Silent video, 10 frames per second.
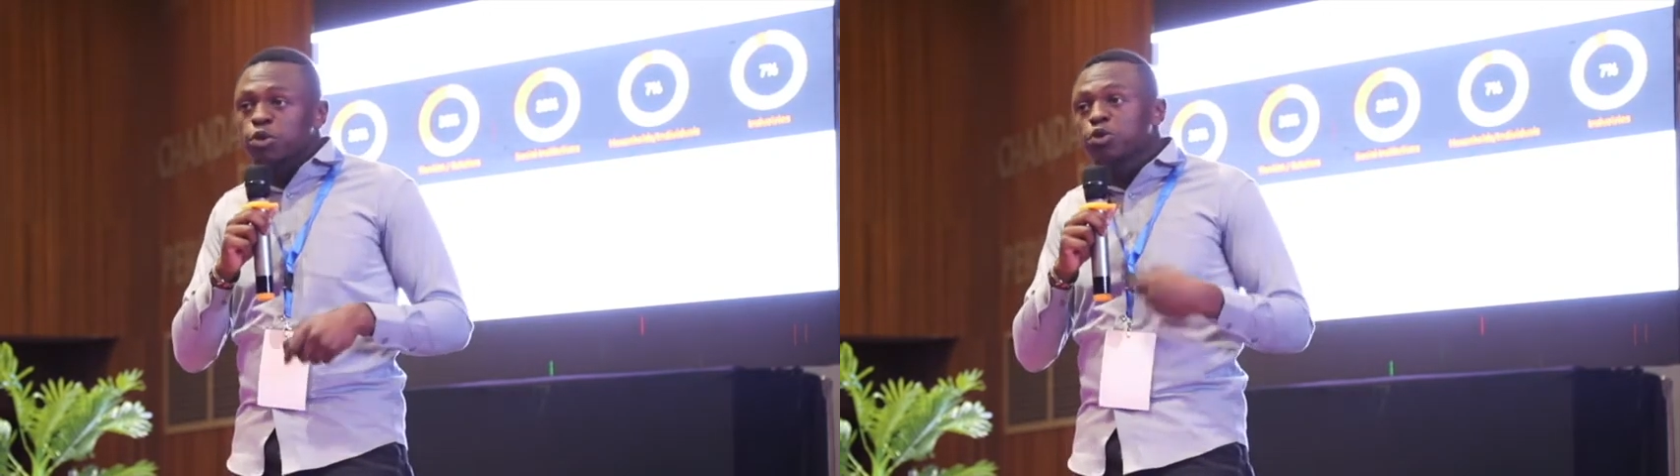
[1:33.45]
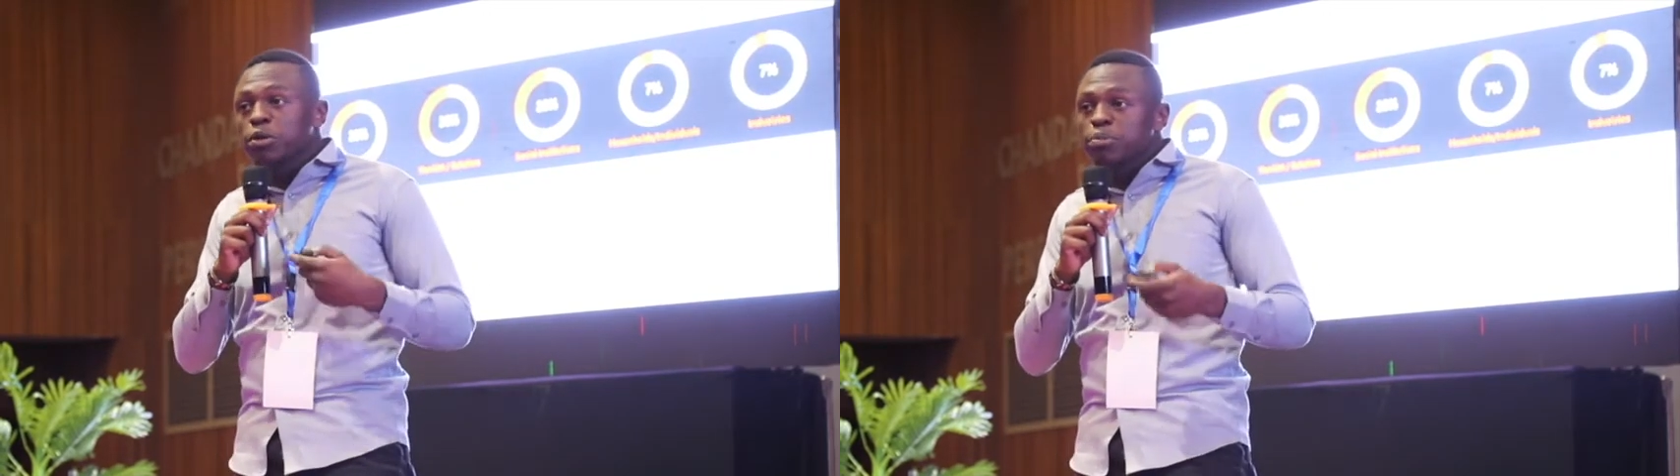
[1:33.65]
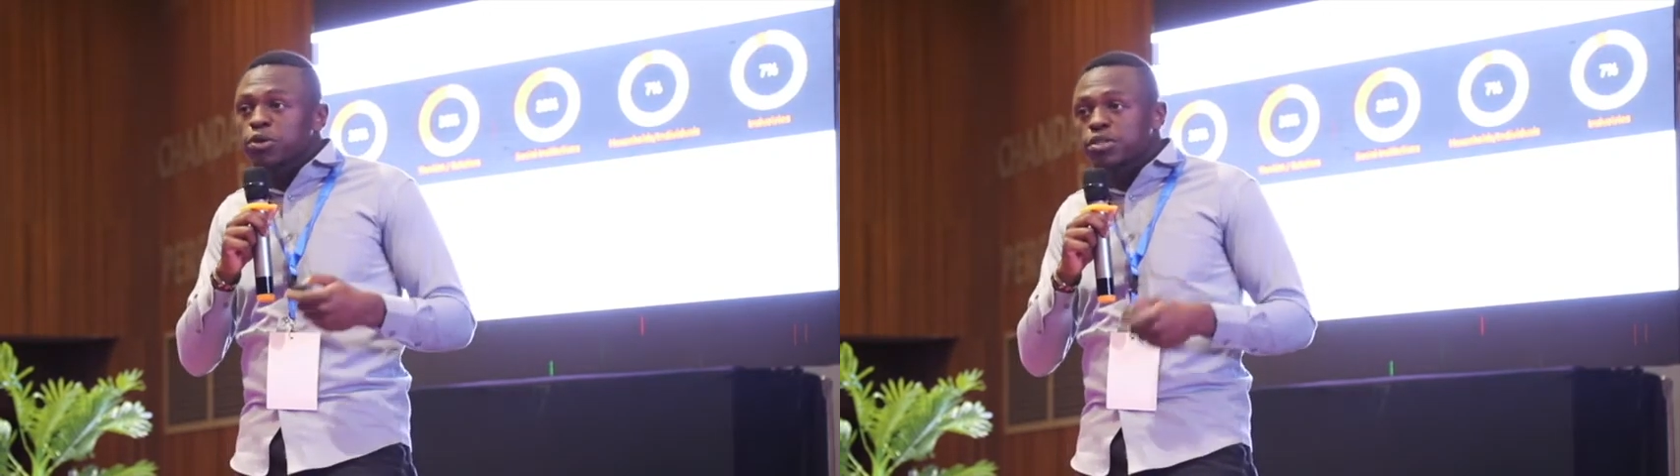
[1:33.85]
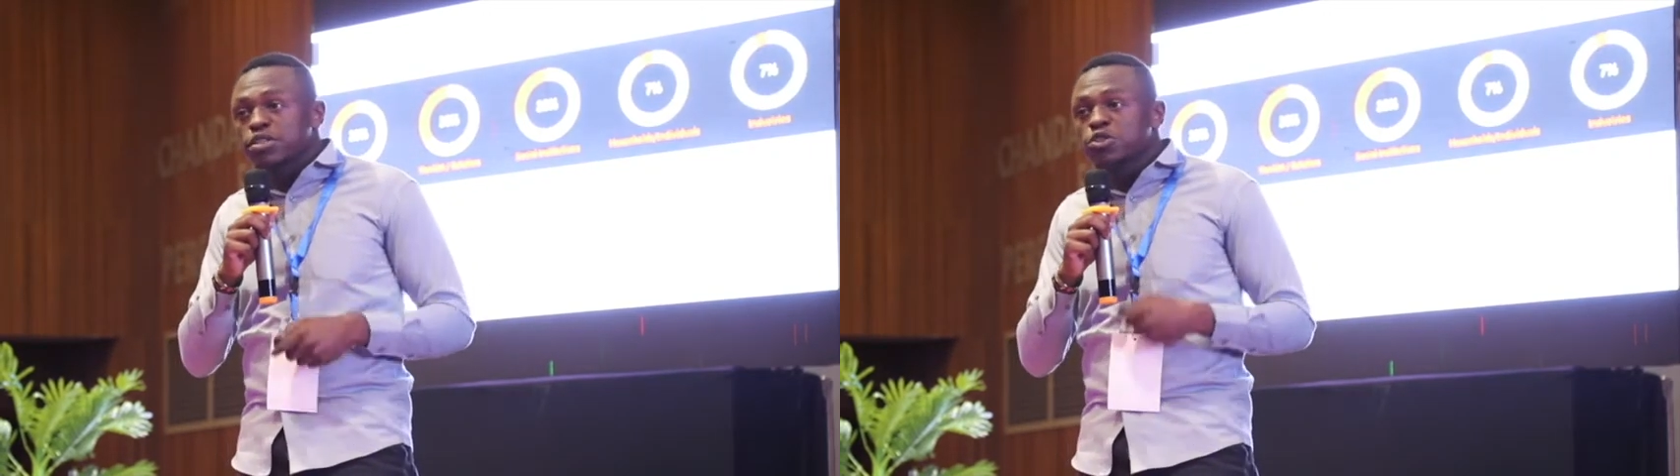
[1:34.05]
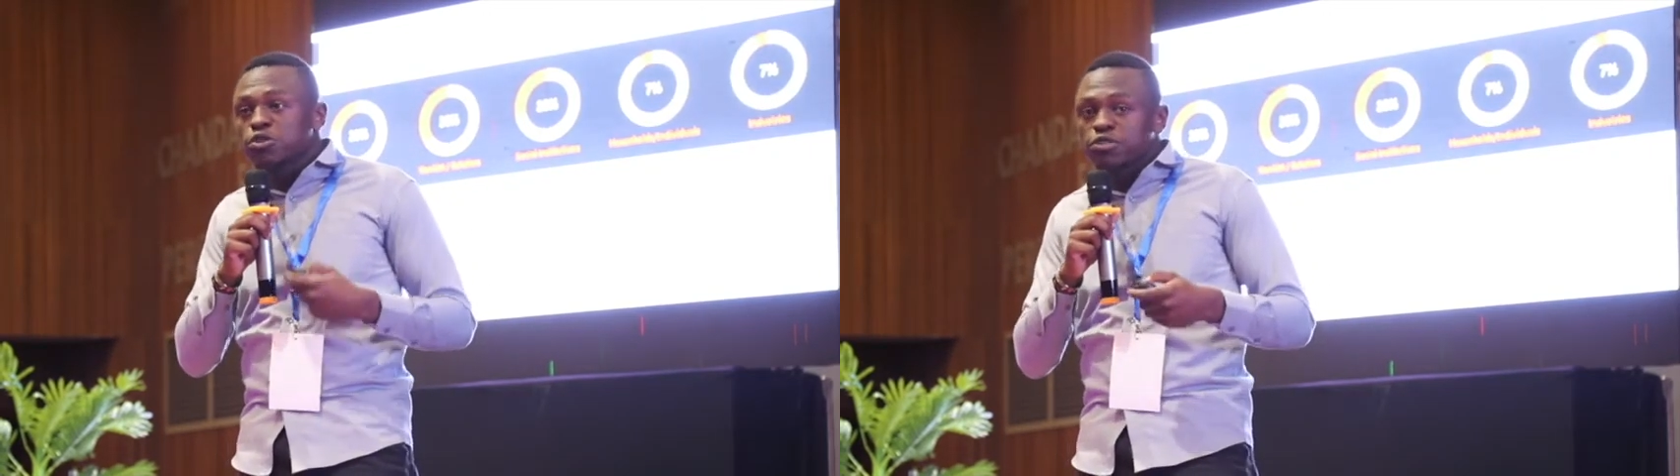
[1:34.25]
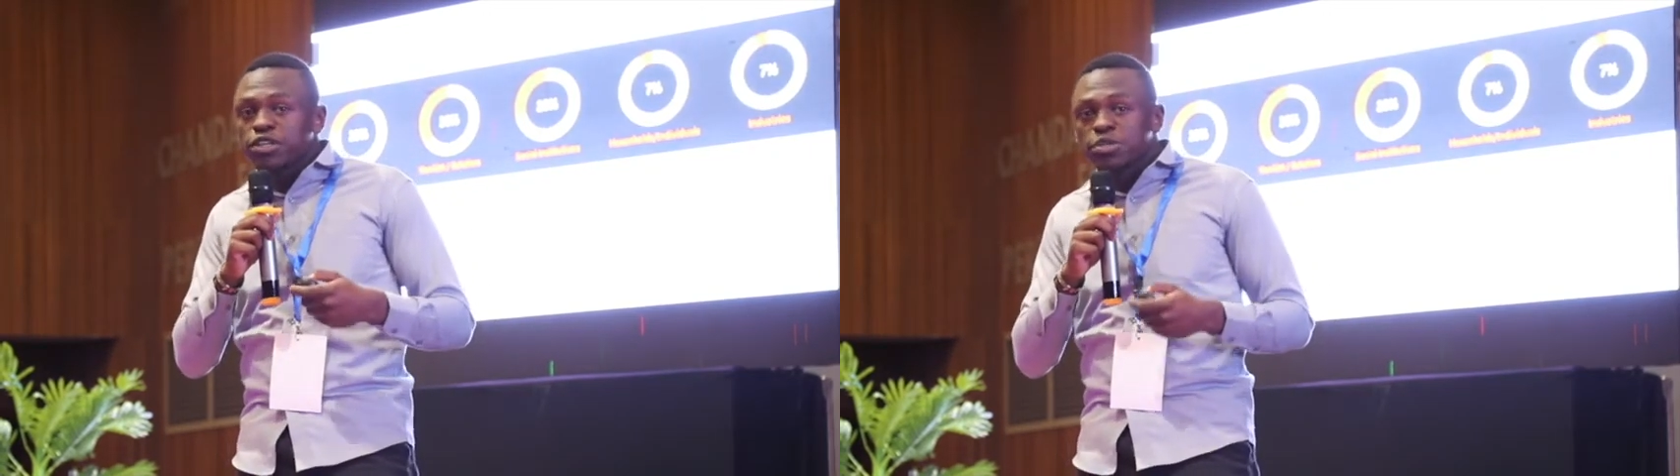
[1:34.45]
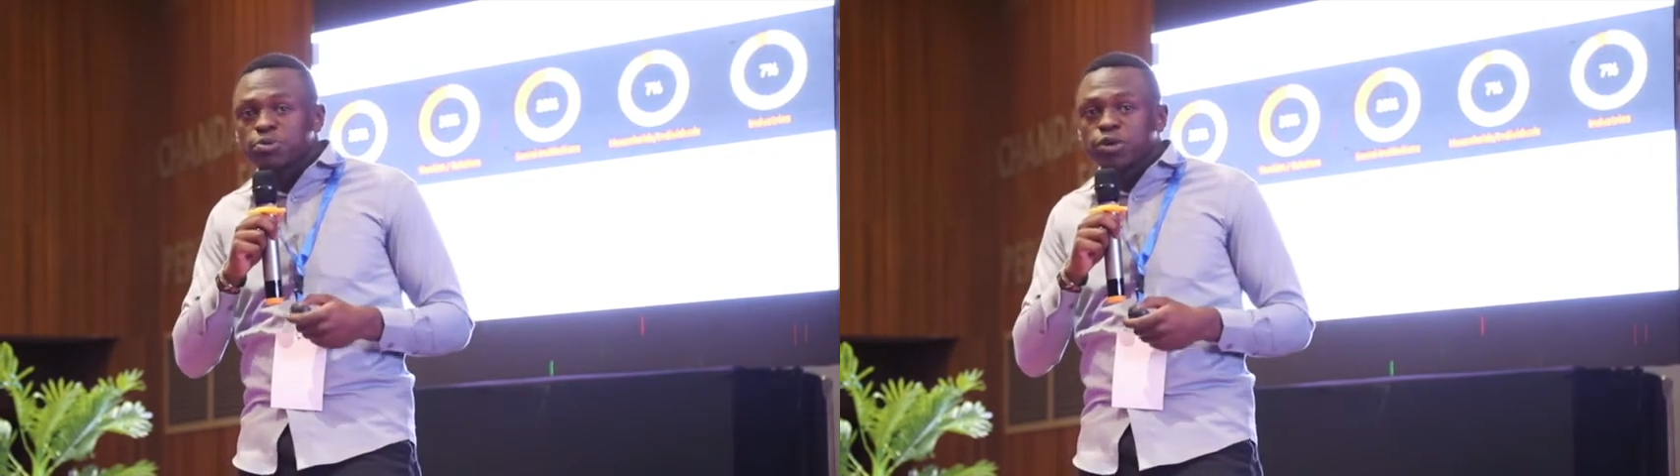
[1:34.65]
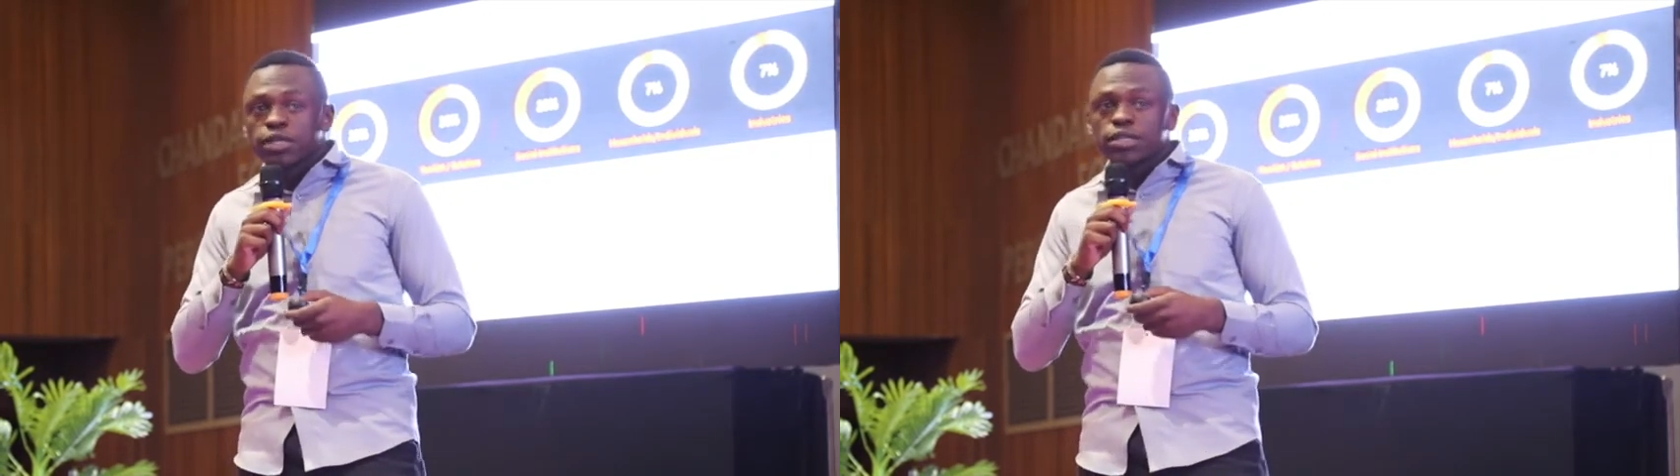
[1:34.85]
which we process into various
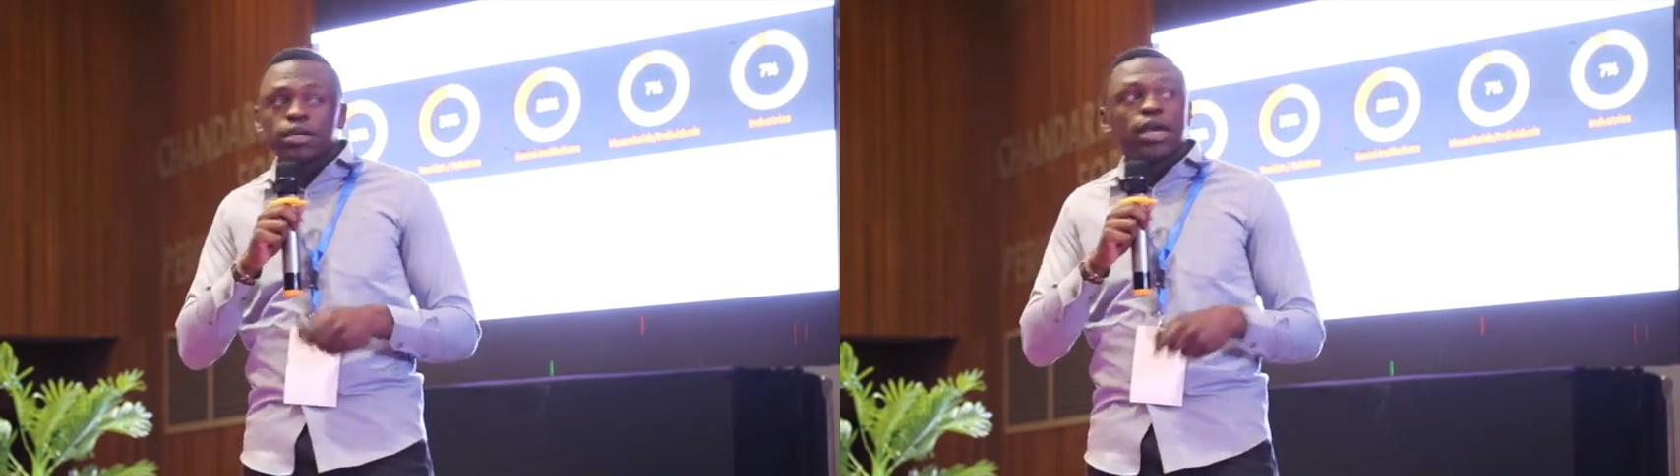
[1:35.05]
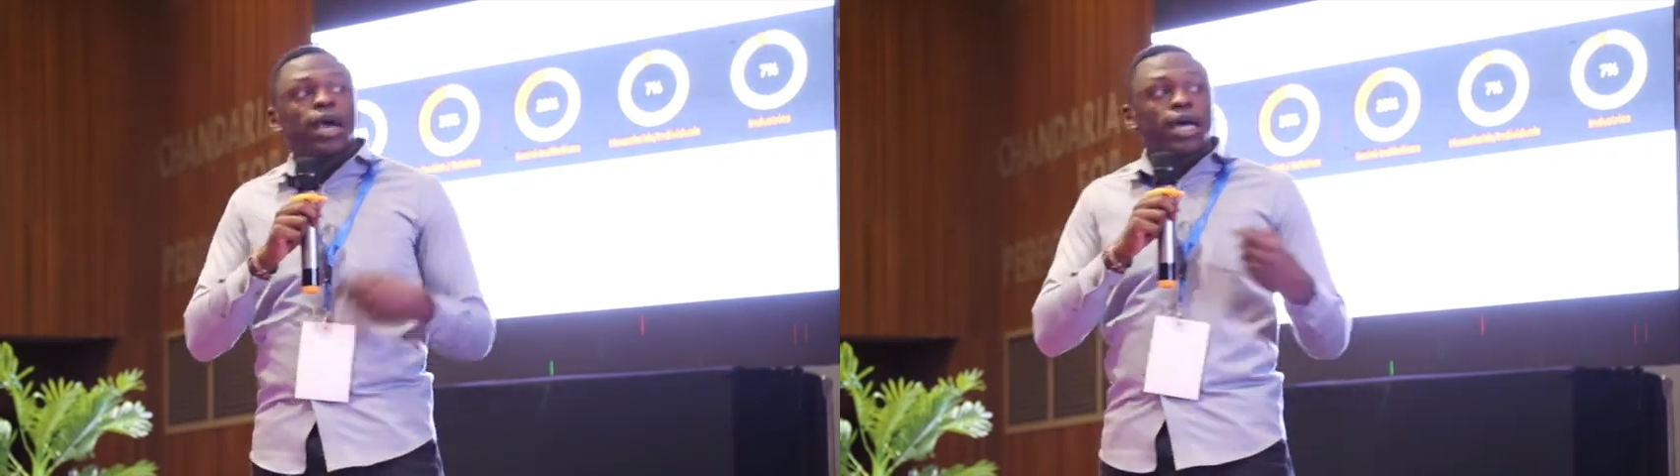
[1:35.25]
products